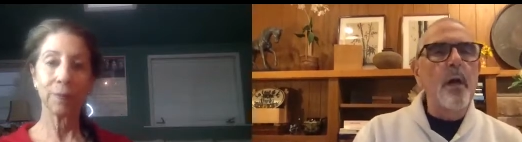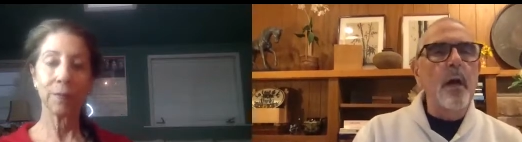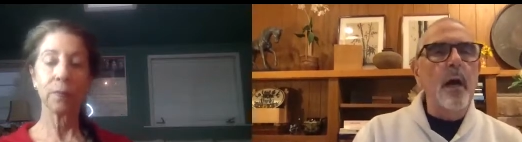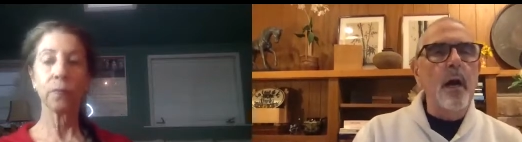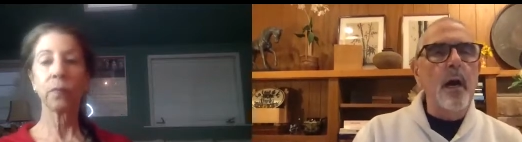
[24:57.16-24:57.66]

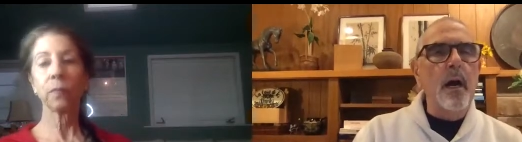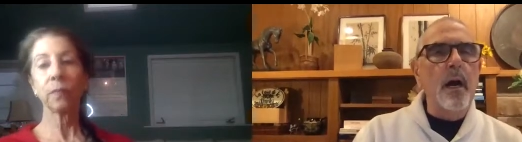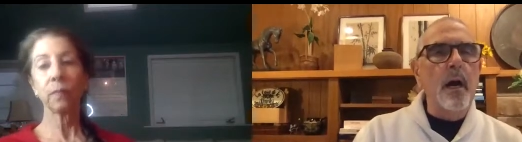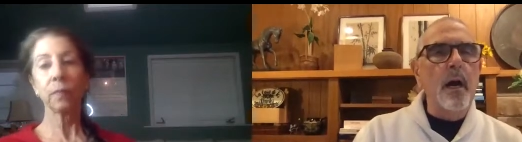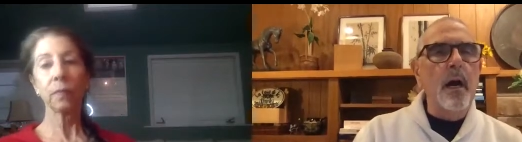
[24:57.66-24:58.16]

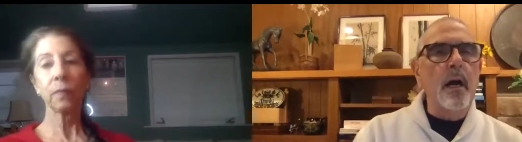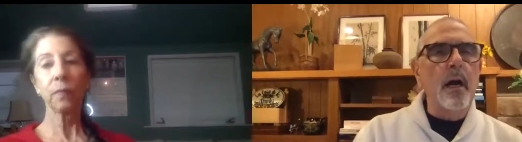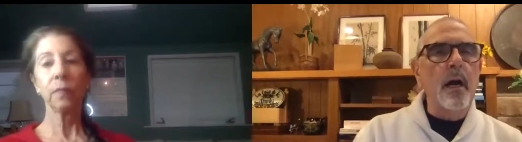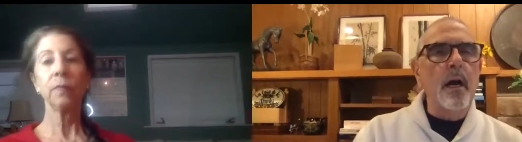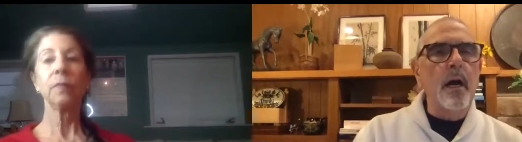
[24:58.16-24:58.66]
Speaker 1: uh,
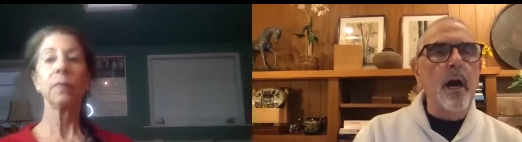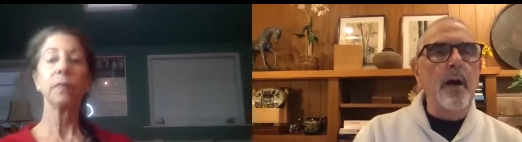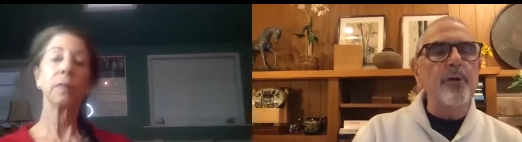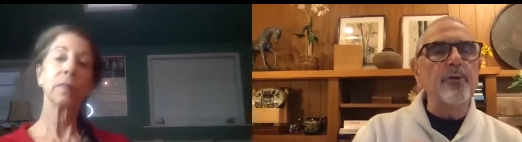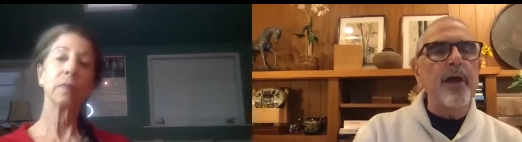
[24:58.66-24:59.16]
are
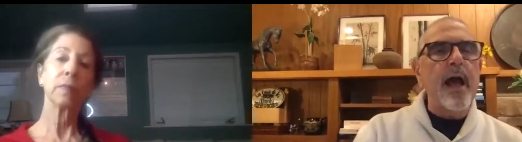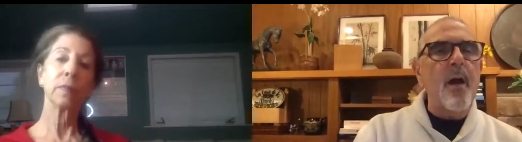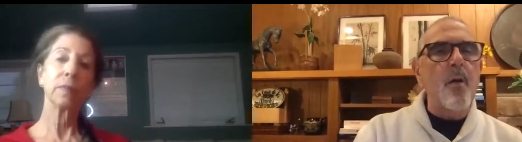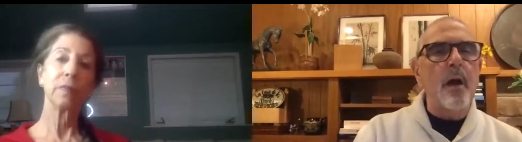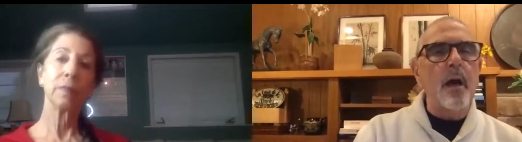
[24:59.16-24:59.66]
you
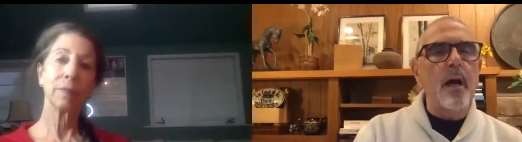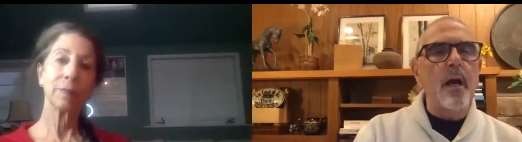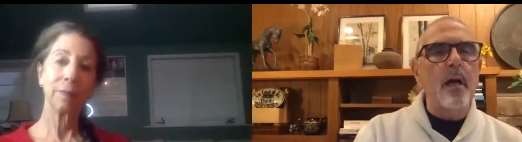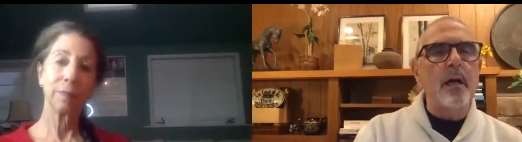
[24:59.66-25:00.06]
now uh,